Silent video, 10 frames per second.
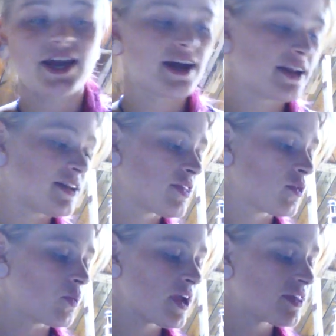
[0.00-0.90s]
And the
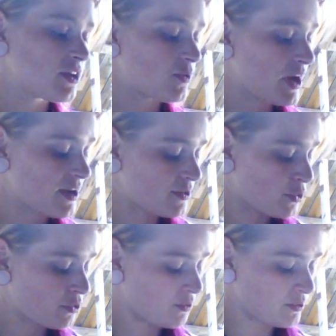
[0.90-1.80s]
way that you get
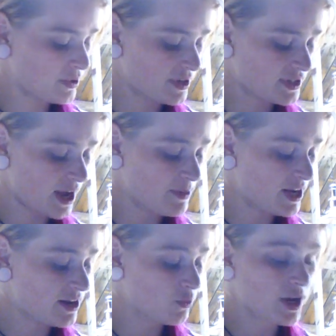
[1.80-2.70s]
through this, and
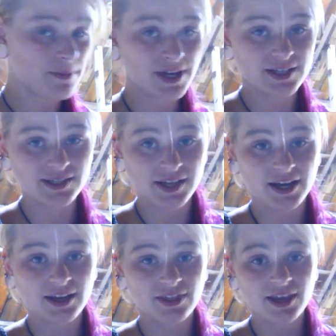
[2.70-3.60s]
what I mean is
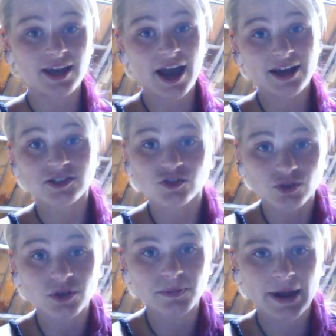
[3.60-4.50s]
like the
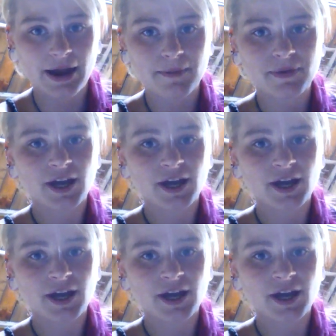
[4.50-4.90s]
astral map.